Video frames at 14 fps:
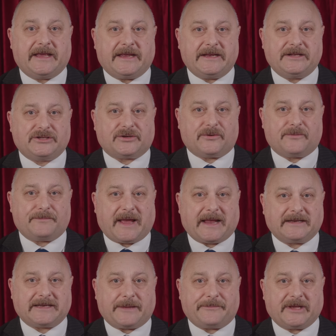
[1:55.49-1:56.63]
into
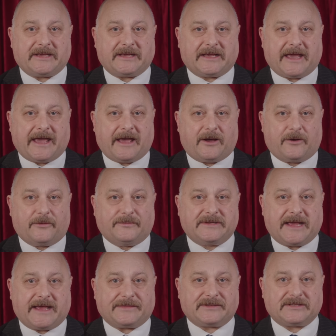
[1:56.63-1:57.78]
pandemic care home
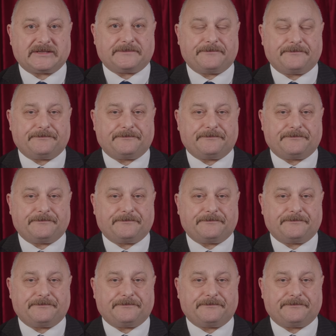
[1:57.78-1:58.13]
deaths.